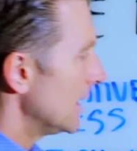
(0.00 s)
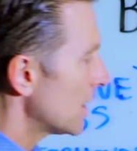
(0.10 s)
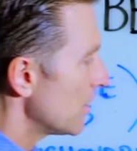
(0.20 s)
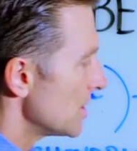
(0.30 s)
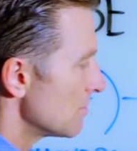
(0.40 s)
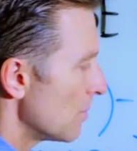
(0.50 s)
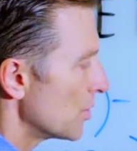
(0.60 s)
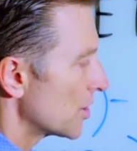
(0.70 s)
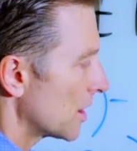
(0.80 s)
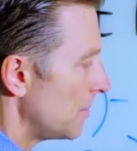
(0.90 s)
can increase
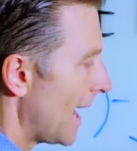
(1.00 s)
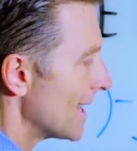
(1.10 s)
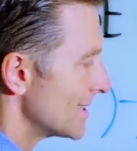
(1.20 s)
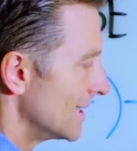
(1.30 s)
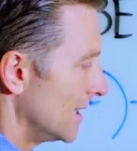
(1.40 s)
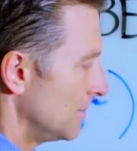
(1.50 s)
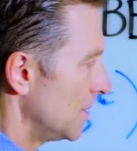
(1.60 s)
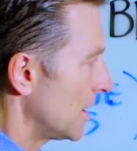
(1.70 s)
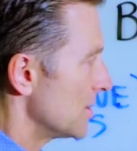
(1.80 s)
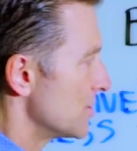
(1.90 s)
motor capacity
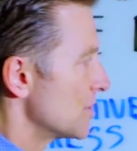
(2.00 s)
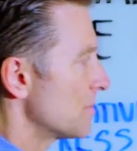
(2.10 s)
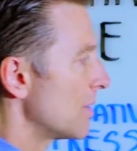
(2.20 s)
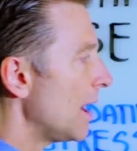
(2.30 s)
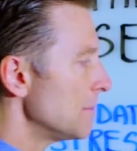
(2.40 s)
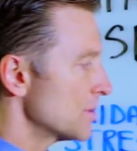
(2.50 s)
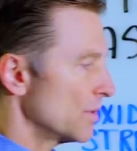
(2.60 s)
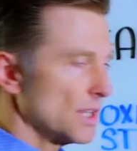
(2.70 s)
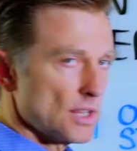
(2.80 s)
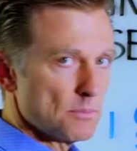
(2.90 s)
because there's problems
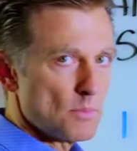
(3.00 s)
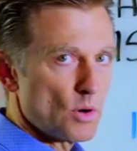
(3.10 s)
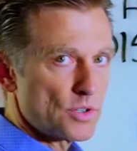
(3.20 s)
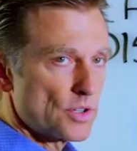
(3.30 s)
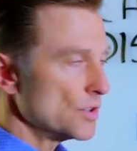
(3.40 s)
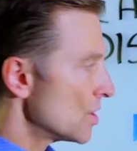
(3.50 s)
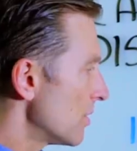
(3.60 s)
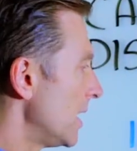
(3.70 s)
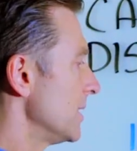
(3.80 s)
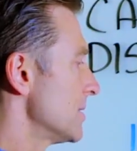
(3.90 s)
within the motor
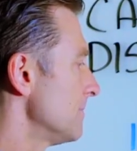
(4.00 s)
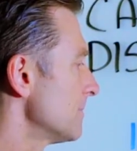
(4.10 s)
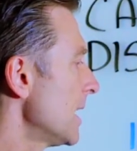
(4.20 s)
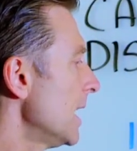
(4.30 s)
neurons.